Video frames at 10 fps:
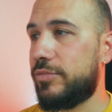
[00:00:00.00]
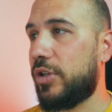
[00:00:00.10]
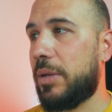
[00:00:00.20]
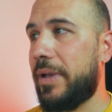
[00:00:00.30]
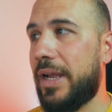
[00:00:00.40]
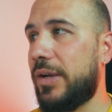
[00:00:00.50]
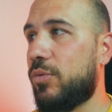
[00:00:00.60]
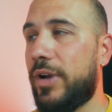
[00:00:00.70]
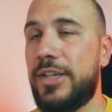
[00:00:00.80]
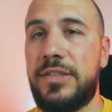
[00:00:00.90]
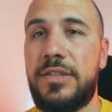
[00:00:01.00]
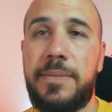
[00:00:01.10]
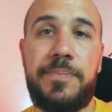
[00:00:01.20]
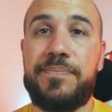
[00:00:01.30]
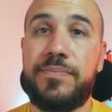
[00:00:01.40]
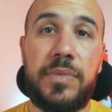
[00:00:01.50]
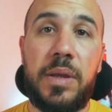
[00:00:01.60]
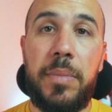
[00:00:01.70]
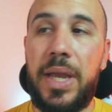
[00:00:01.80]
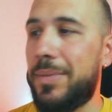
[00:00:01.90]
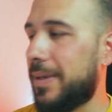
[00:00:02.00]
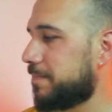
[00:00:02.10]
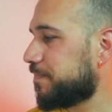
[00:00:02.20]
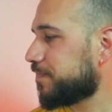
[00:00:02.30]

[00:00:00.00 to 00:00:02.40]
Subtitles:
You can make a request, maybe.